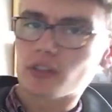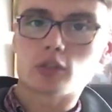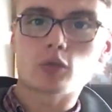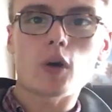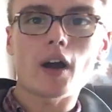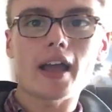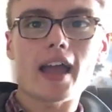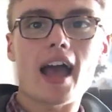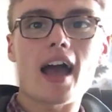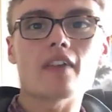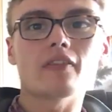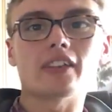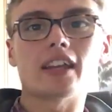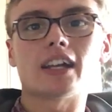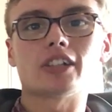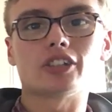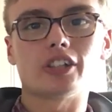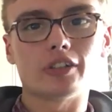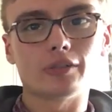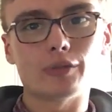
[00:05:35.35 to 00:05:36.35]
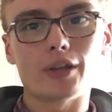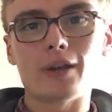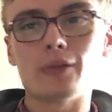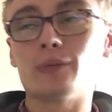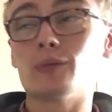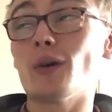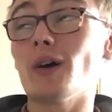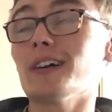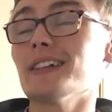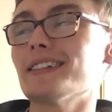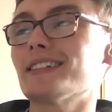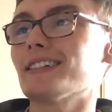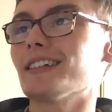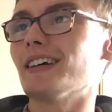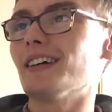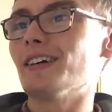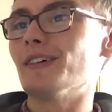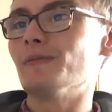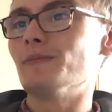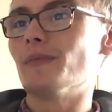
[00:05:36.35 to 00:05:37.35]
Quite heavy actually. It was,
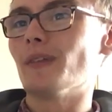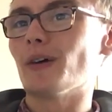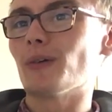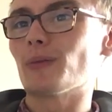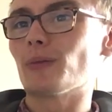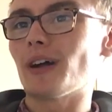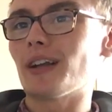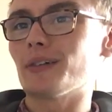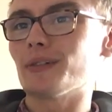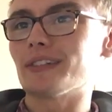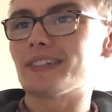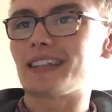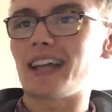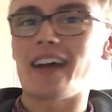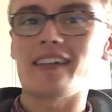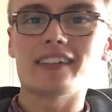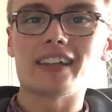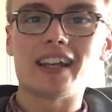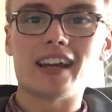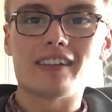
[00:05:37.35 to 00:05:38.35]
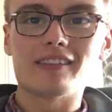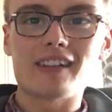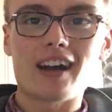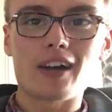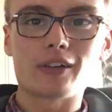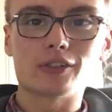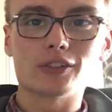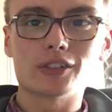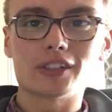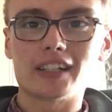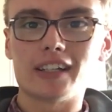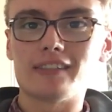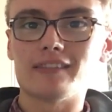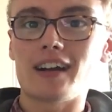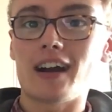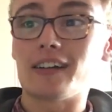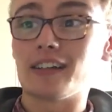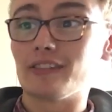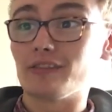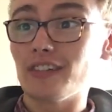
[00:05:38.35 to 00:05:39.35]
when I was carrying it around, lugging it
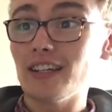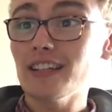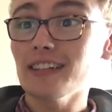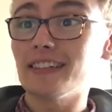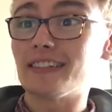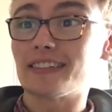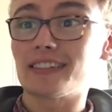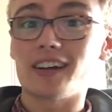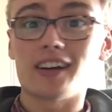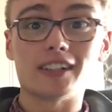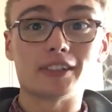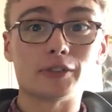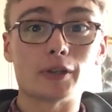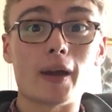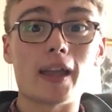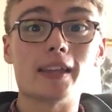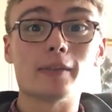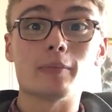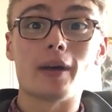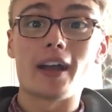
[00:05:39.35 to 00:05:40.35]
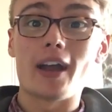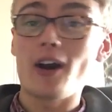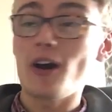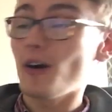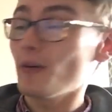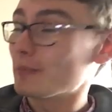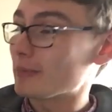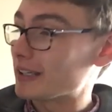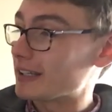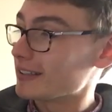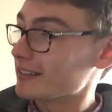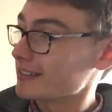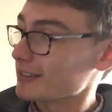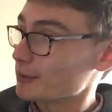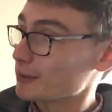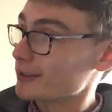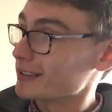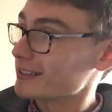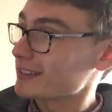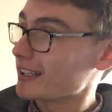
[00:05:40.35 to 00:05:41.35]
around, it really started to ache my arm because
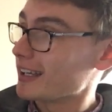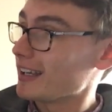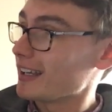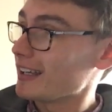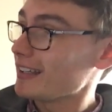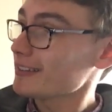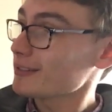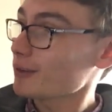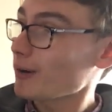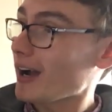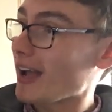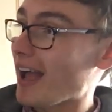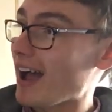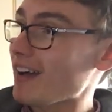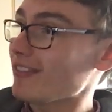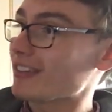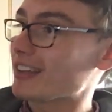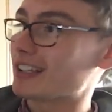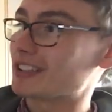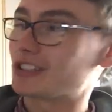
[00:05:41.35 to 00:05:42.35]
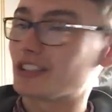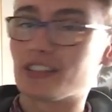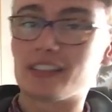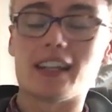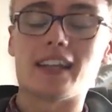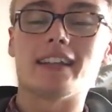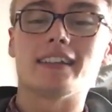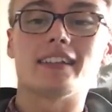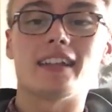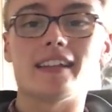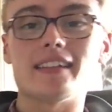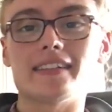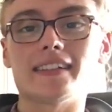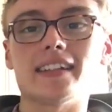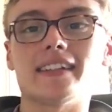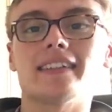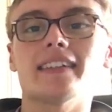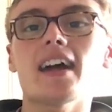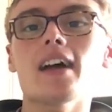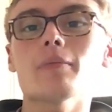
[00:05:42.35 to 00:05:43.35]
it is quite heavy actually. It's
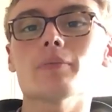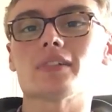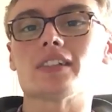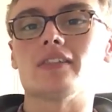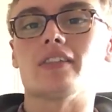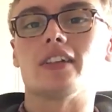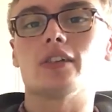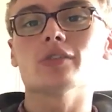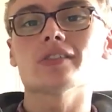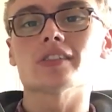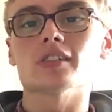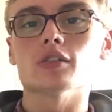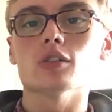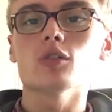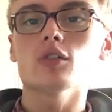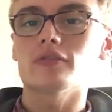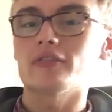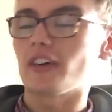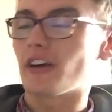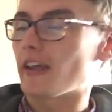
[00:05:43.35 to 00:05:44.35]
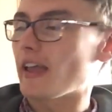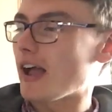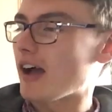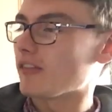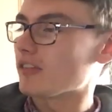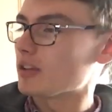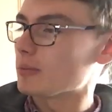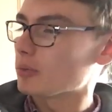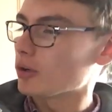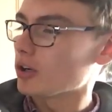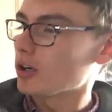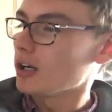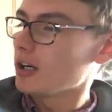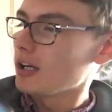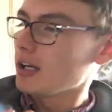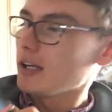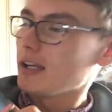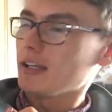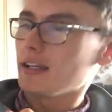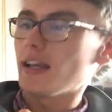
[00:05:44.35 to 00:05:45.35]
deceptive. It doesn't look very heavy, but
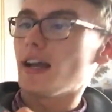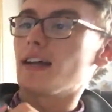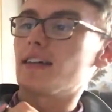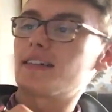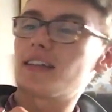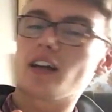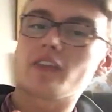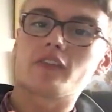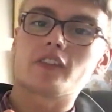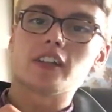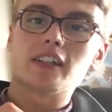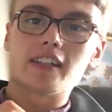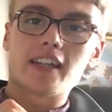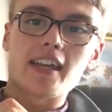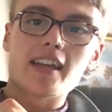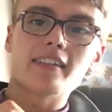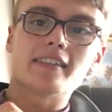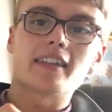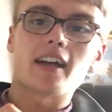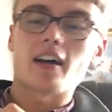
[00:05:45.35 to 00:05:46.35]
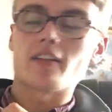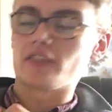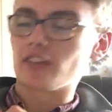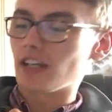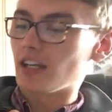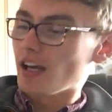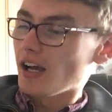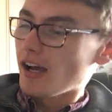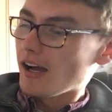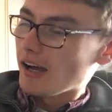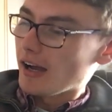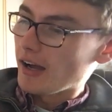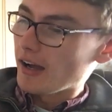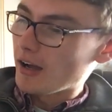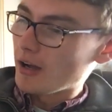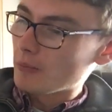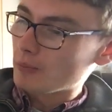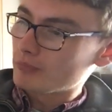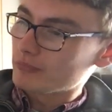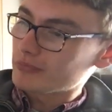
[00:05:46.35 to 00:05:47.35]
yeah, it definitely is heavy.
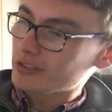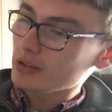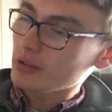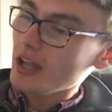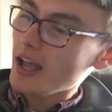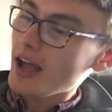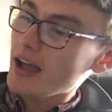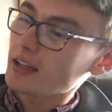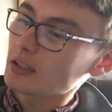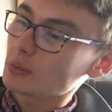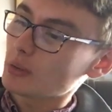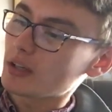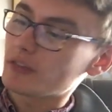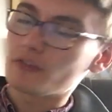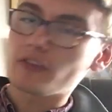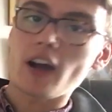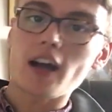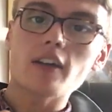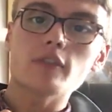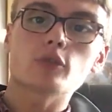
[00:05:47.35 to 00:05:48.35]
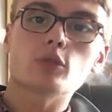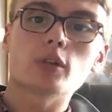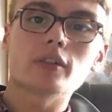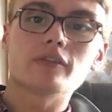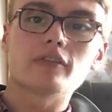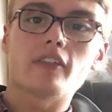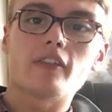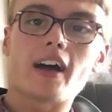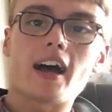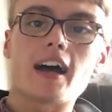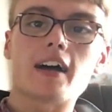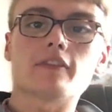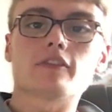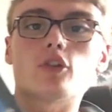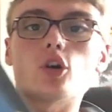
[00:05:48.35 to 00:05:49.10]
So yeah, anyway, 5 quid for that.